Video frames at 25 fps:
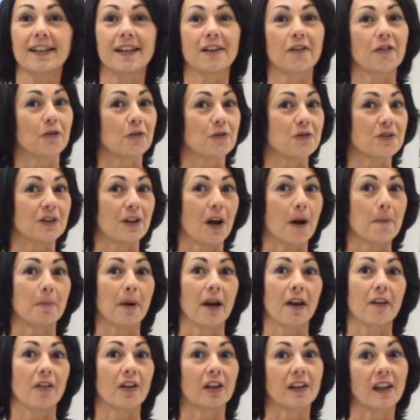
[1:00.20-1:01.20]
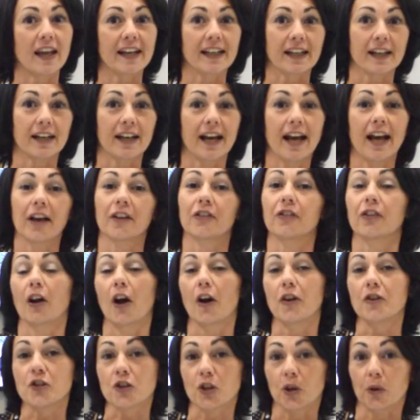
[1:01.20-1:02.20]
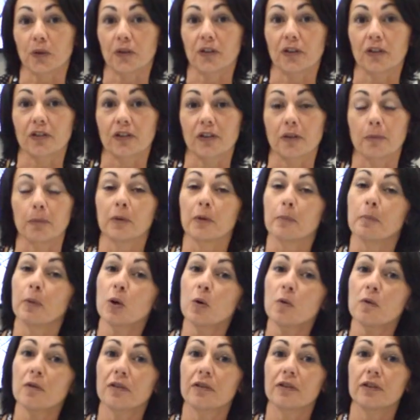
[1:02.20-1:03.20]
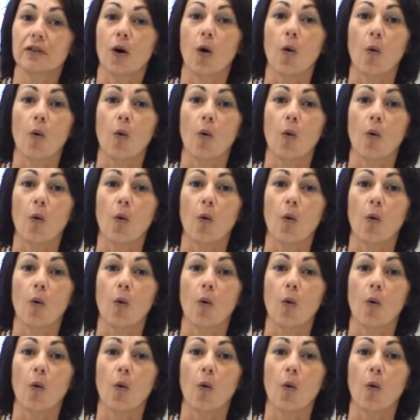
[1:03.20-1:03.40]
either stop by the Leica Hexagon Geosystems booth,